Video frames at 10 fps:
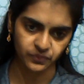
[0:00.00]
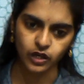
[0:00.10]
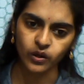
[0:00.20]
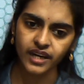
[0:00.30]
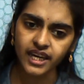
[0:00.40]

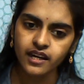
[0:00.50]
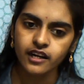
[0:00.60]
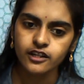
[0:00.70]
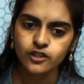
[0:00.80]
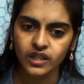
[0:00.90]
Okay,
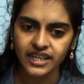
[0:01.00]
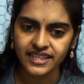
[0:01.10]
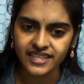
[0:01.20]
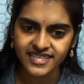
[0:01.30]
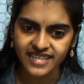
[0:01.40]
so let
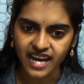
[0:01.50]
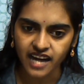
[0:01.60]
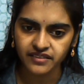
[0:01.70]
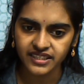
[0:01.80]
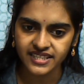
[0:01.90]
us
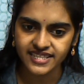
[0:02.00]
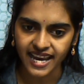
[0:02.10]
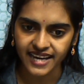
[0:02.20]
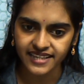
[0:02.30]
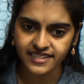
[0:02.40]
start with
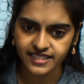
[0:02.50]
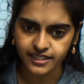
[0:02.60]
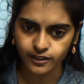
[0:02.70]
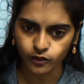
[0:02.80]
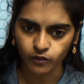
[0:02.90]
sign
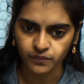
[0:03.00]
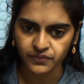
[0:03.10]
0.